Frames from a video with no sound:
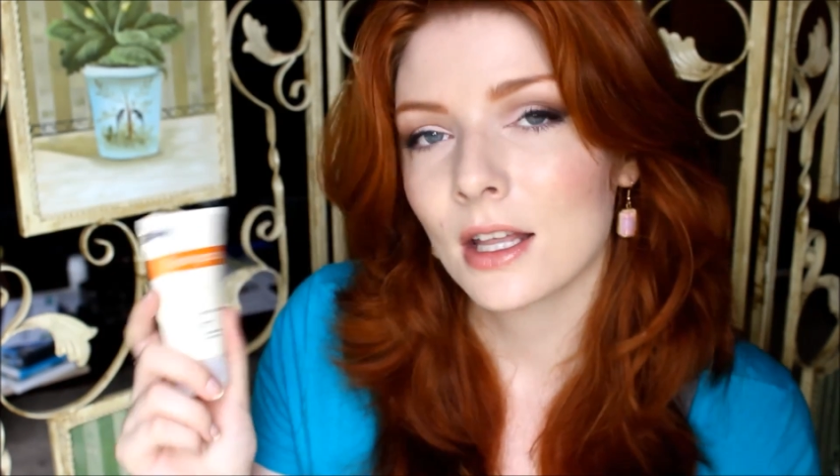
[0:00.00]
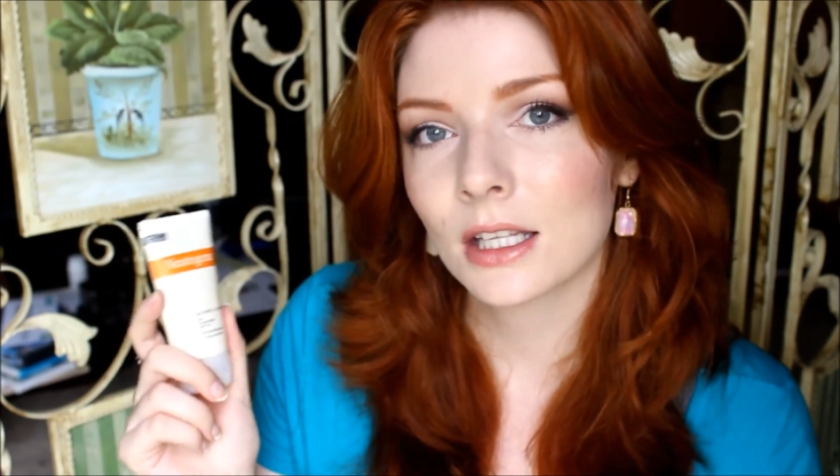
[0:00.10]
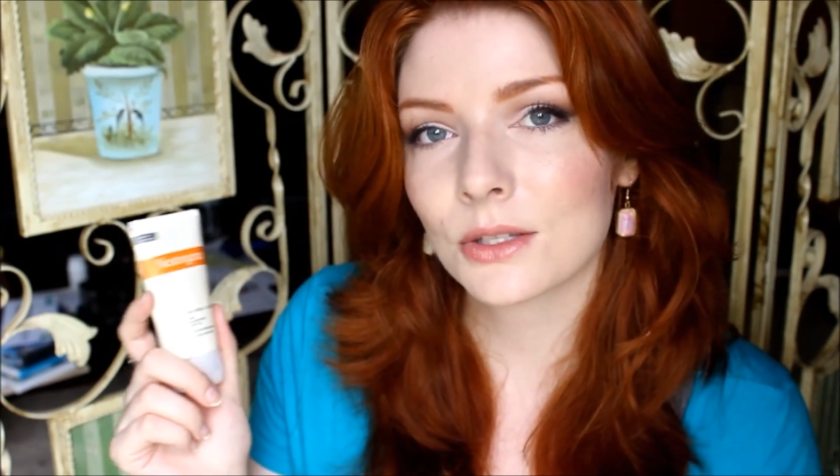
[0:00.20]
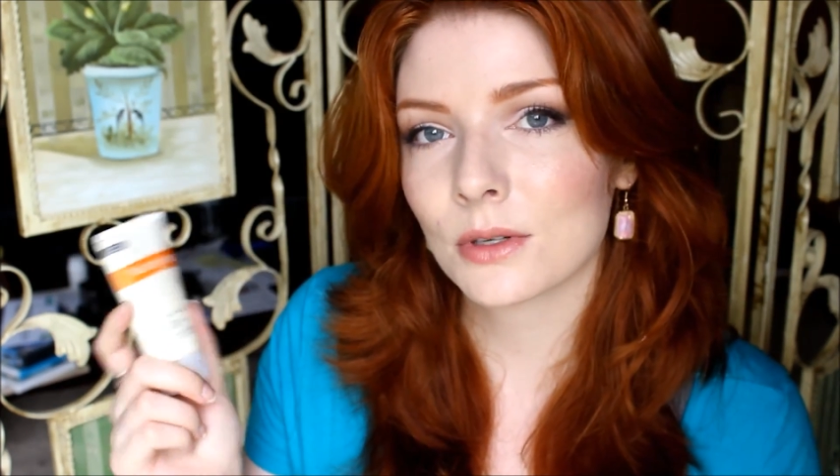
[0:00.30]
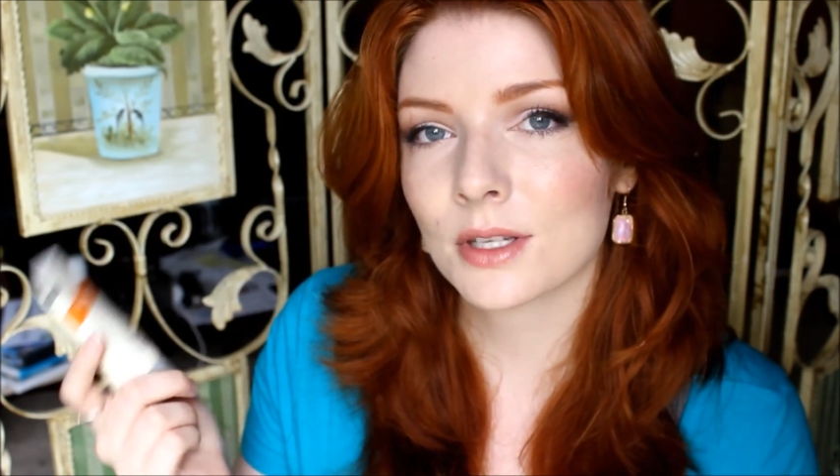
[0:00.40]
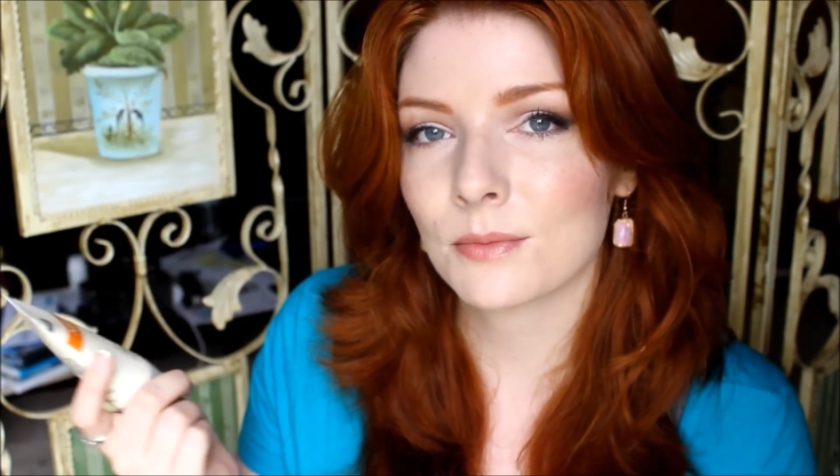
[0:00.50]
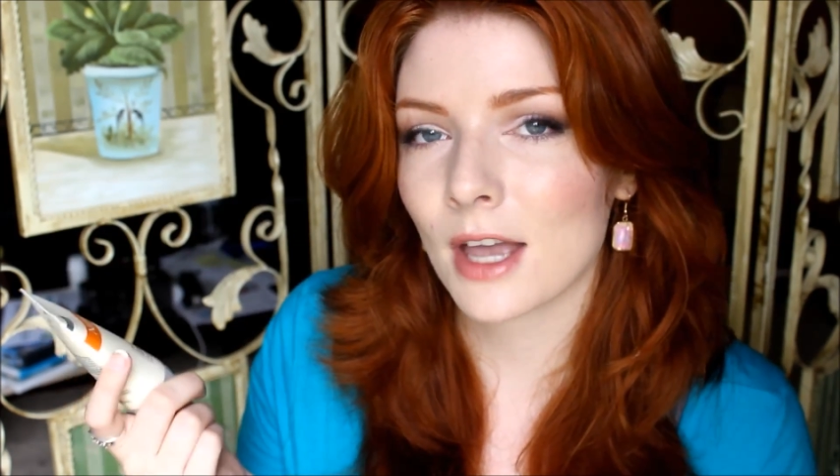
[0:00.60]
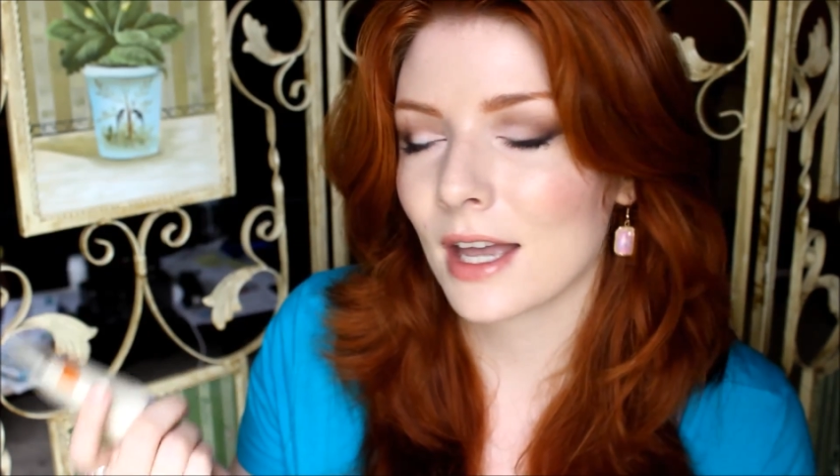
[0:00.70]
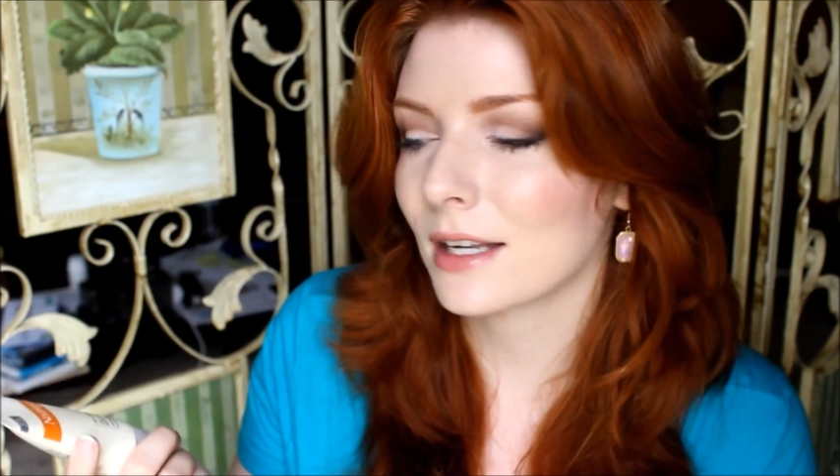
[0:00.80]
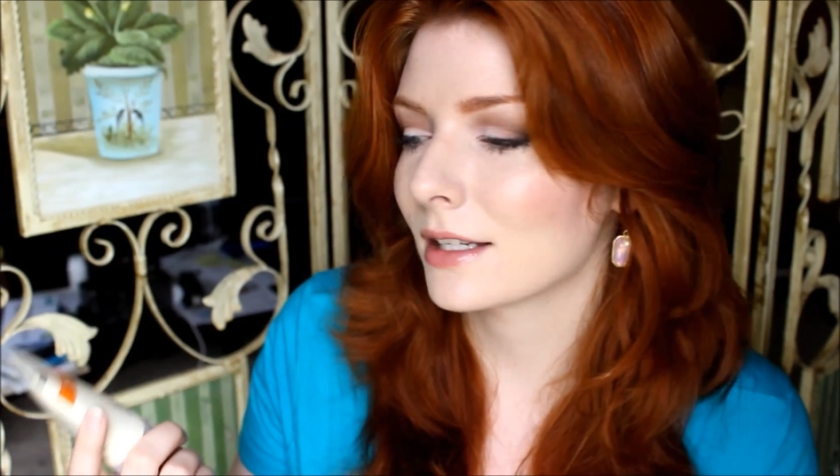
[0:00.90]
This wasn't
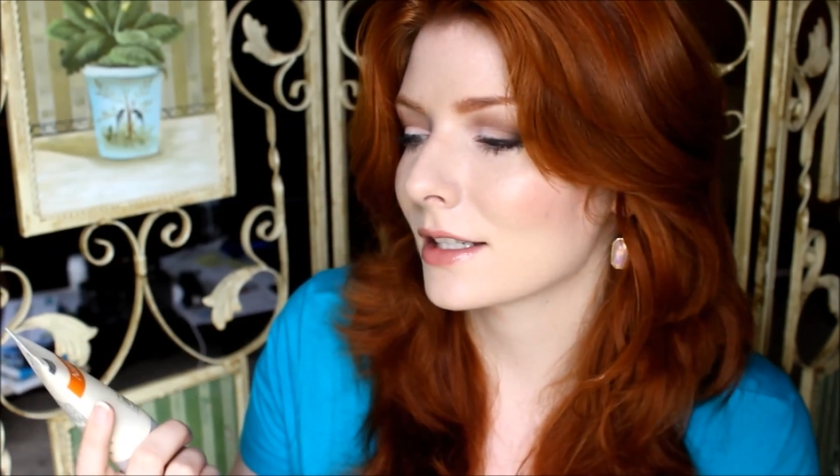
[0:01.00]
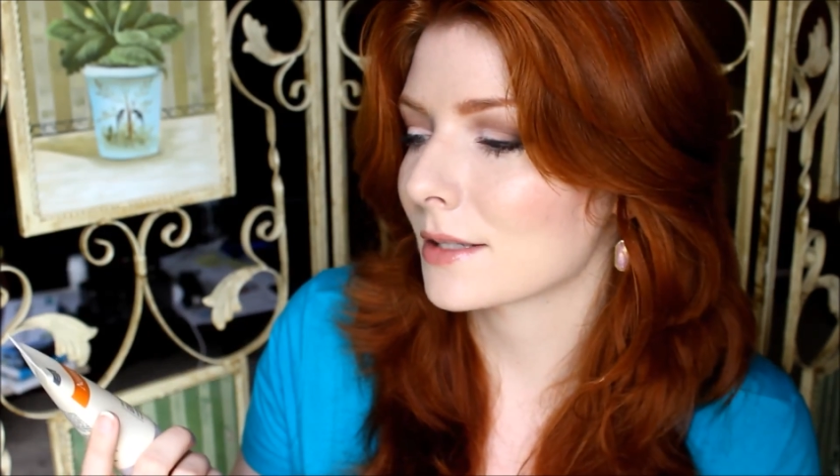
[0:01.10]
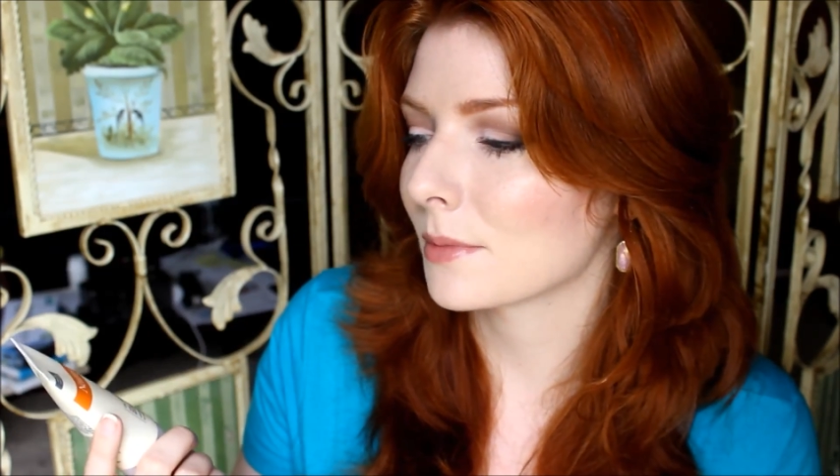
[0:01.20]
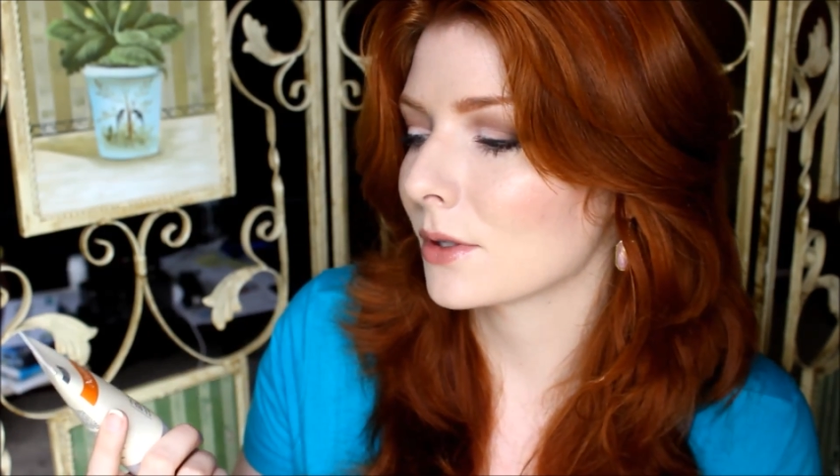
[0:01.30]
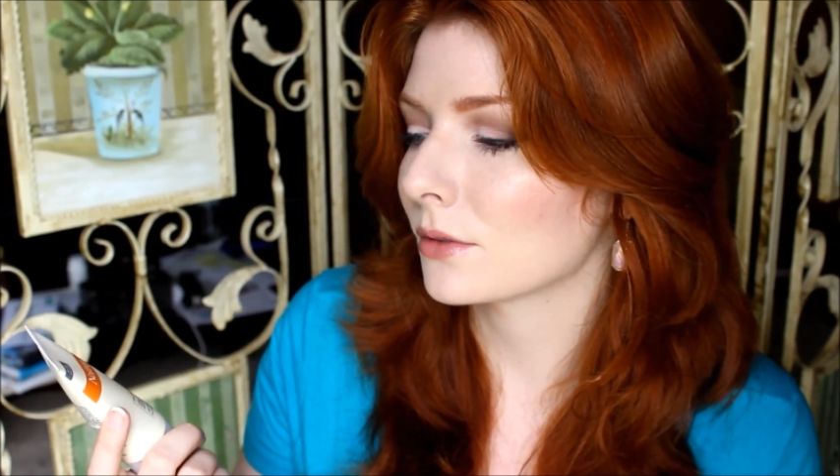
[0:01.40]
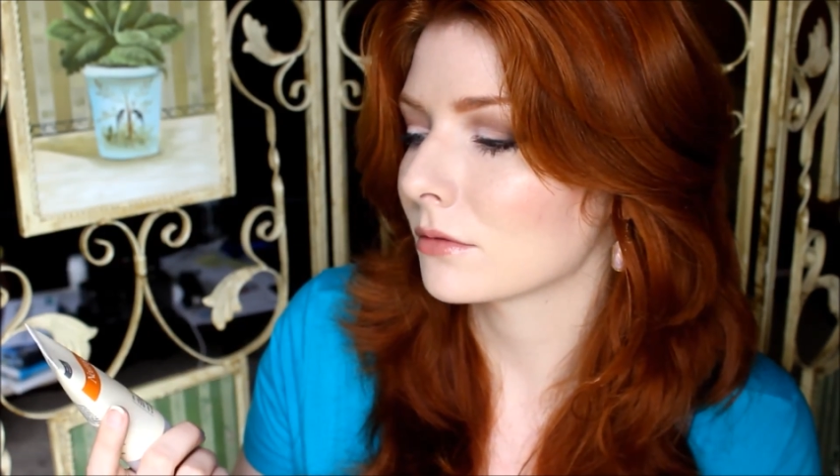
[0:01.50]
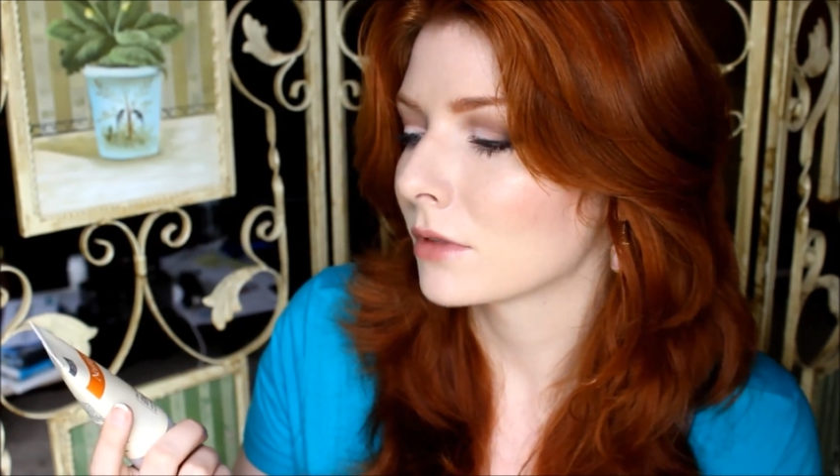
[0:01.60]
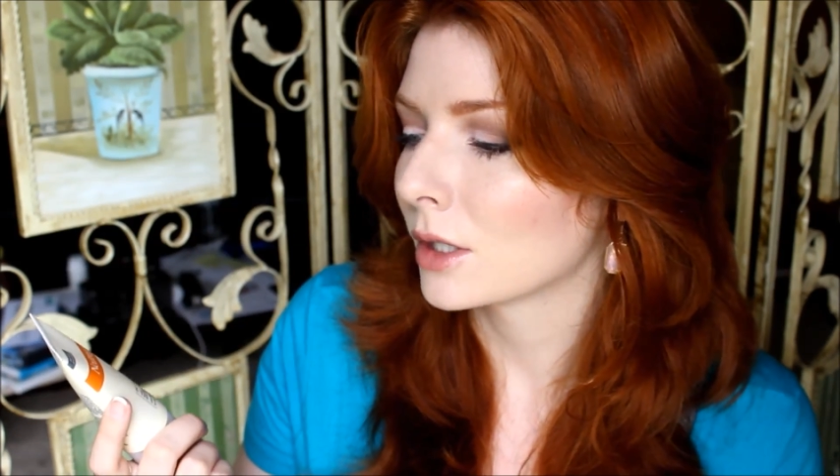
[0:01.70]
bad, and it smelled